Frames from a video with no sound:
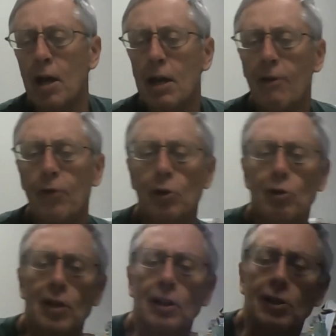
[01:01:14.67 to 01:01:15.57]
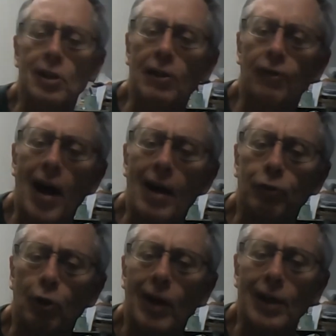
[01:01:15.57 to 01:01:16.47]
If you're using the T5
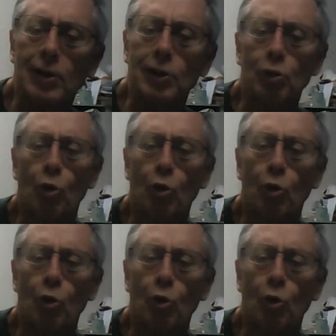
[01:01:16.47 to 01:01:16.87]
fluorescents